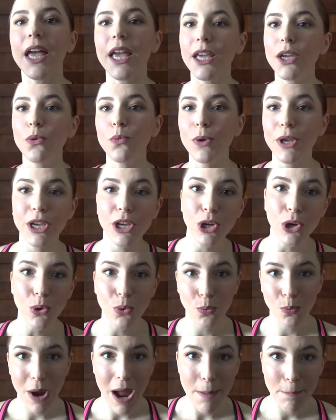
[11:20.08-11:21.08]
8-week
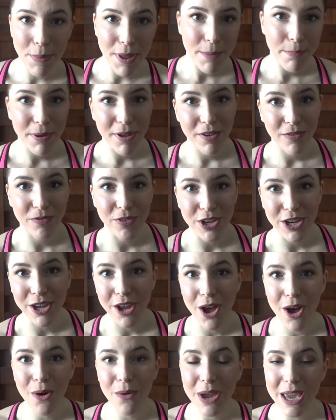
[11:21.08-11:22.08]
wrap-up
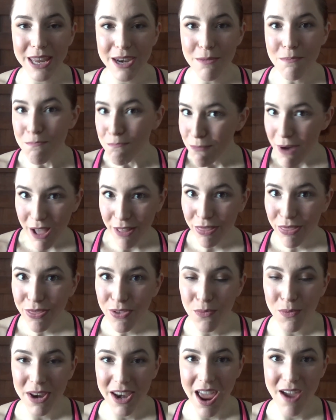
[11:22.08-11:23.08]
video in a
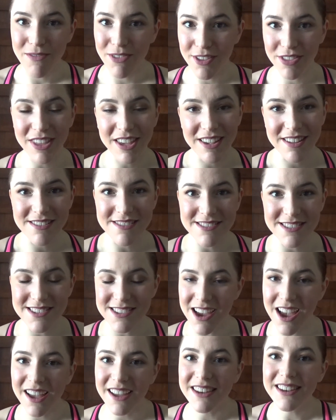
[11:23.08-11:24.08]
month when everything is
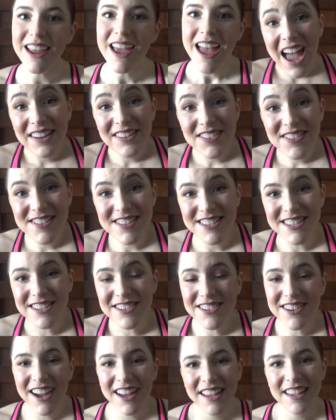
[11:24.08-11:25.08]
done. I will see
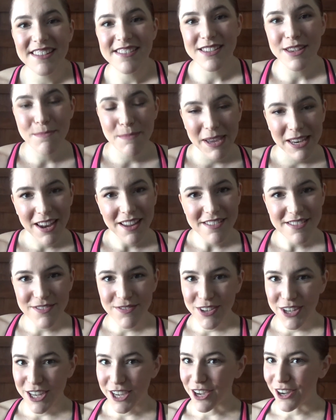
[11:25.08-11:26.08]
you guys in my next
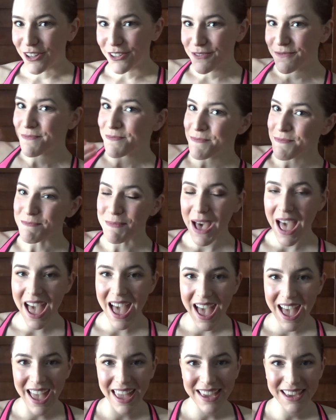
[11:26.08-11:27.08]
video.
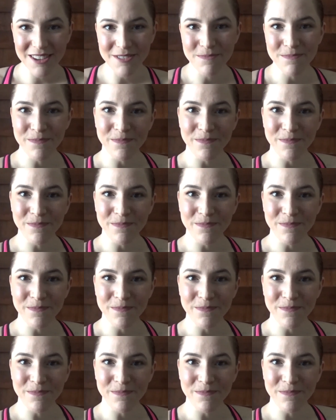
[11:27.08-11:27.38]
Bye!